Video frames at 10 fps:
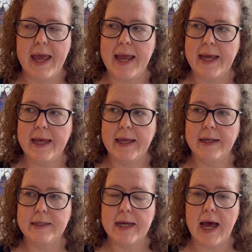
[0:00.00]

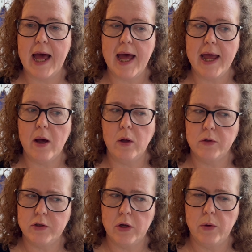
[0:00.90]
And I
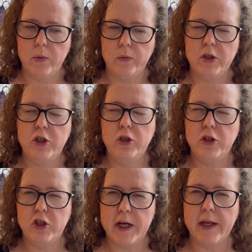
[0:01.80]
also
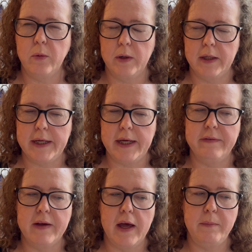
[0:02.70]
generally, if
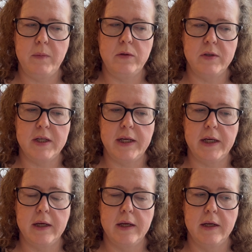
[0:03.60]
I'm
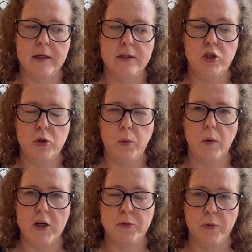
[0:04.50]
using
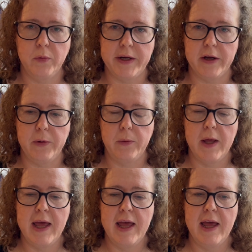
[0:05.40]
superwash merino,
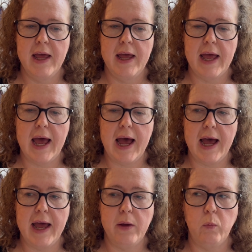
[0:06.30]

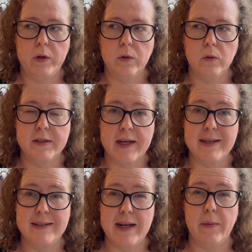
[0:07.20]
I will
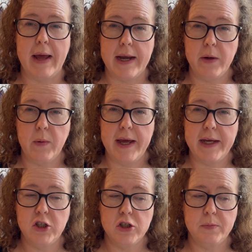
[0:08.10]
size down
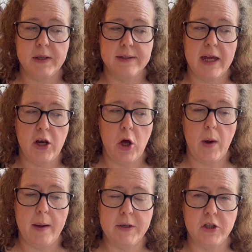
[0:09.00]
anyway, just because I know
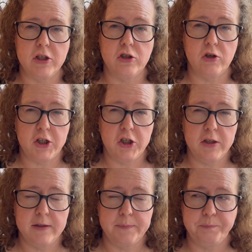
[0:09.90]
how much it
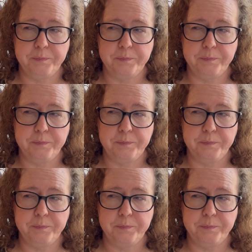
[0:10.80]
stretches.